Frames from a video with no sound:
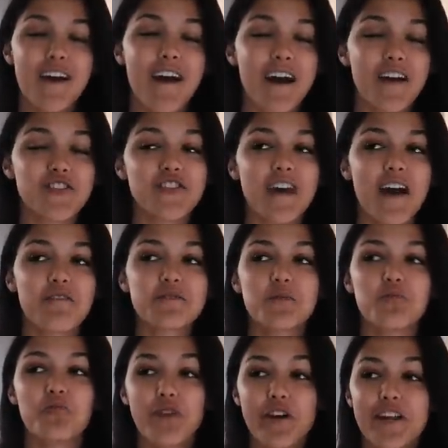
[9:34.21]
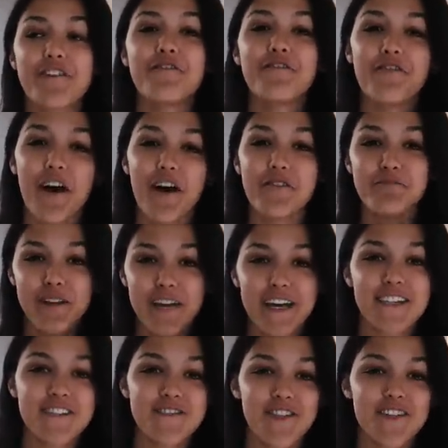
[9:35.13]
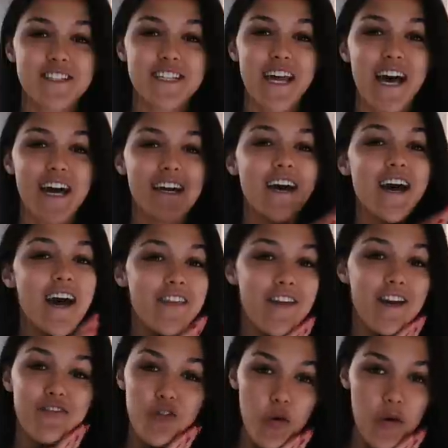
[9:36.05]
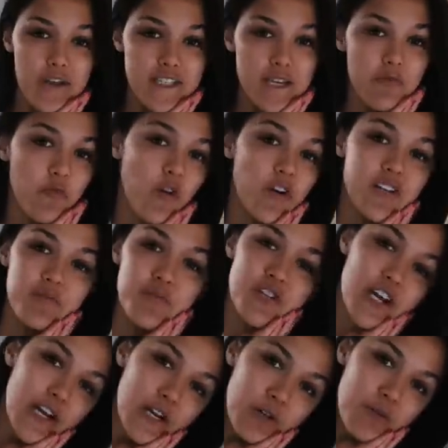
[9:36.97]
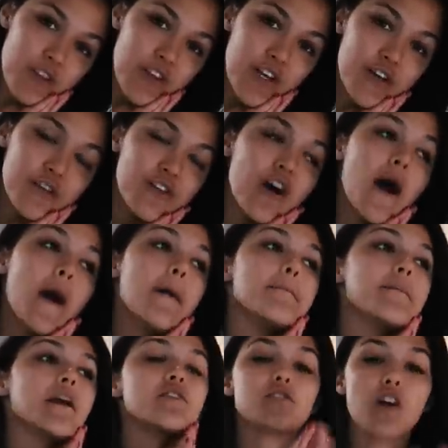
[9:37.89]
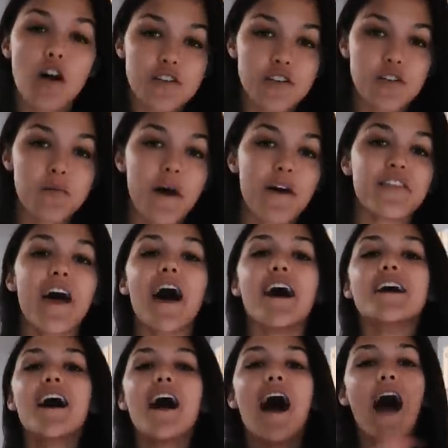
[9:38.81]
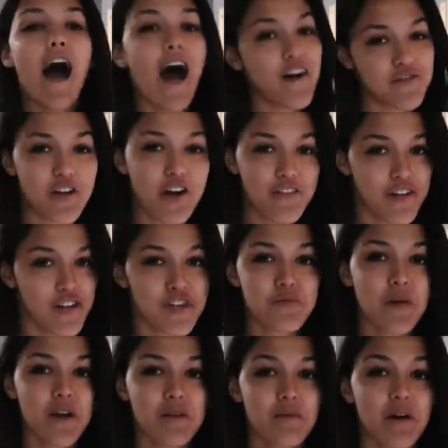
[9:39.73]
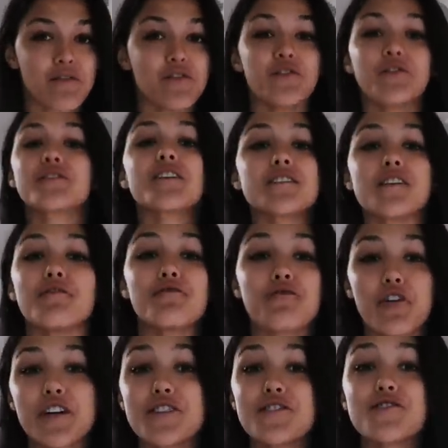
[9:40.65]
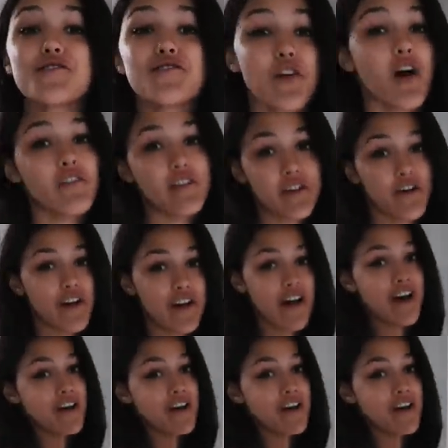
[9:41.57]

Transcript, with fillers: I actually have some really fun plans for today that of course I'm going to be sharing with you, but I'll talk to you about that after I finish making my food because I'm freaking starving right